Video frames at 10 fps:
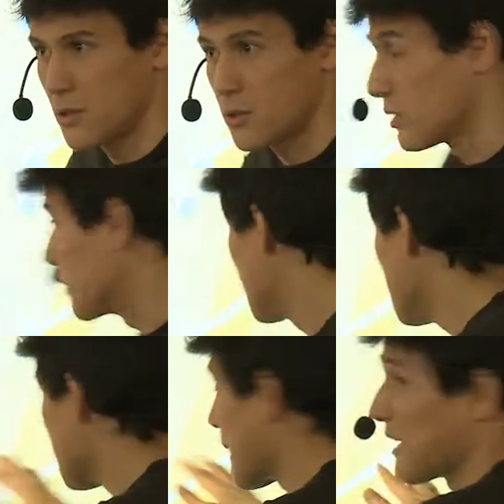So
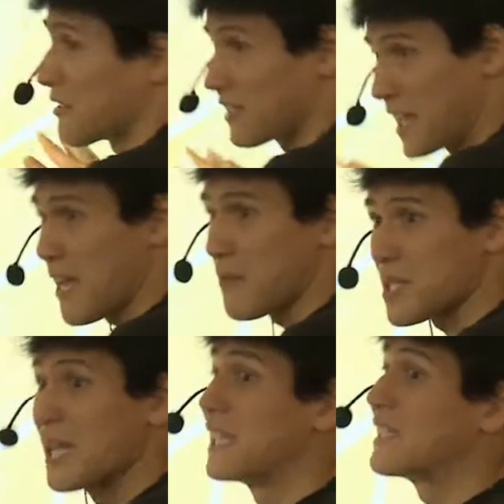this kind of
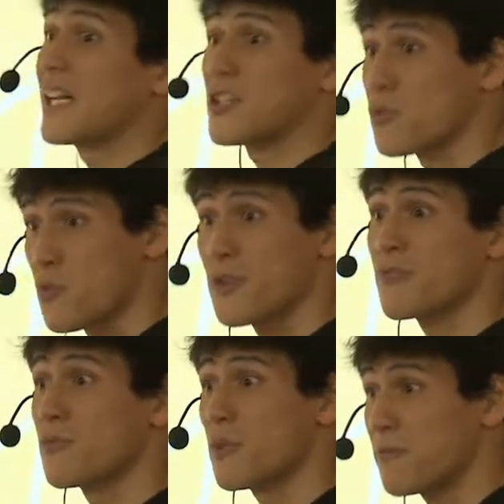games doesn't work
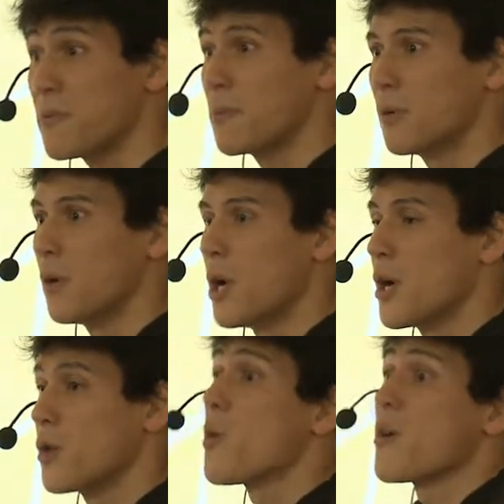with people
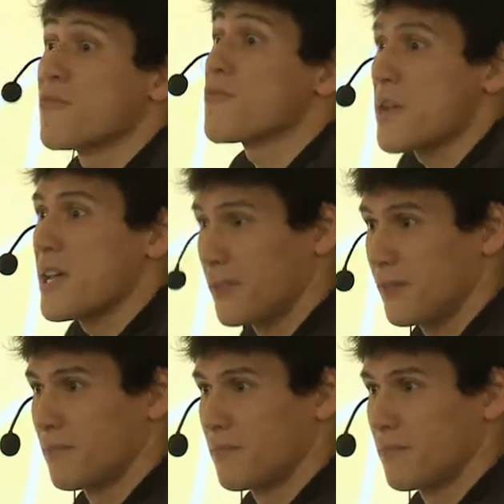who are afraid.